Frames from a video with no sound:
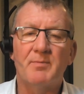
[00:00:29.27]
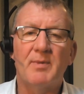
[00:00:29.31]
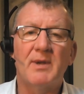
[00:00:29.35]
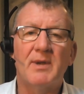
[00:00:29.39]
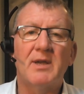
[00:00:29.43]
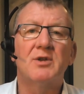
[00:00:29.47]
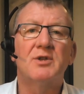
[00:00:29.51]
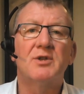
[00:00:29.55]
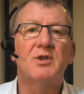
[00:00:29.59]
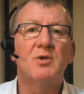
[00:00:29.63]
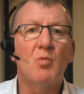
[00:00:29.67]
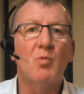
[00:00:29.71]

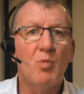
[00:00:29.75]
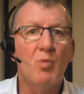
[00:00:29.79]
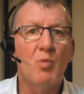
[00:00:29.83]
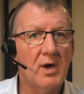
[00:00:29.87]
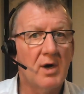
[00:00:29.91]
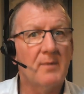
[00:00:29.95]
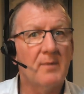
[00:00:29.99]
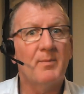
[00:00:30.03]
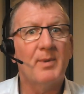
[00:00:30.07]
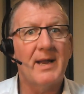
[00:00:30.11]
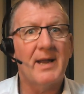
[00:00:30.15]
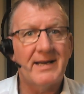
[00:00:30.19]
because the
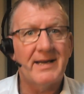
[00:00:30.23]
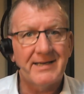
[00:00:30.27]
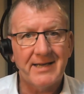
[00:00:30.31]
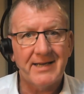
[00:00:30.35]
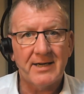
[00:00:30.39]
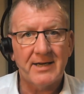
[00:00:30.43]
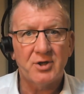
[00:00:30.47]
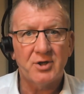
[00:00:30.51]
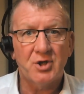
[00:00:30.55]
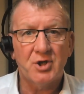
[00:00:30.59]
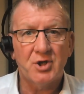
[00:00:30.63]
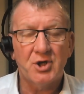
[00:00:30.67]
workplace
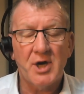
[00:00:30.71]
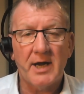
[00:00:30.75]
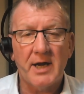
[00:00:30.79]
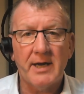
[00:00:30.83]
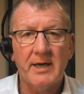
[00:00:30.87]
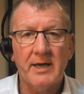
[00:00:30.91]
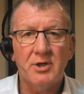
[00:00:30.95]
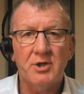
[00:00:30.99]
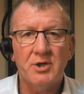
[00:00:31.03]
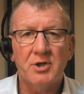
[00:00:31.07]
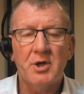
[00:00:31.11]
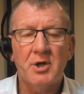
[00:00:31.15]
has
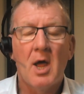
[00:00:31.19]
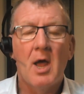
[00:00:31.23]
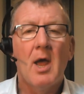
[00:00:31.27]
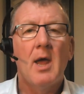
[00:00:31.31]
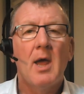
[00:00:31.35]
changed,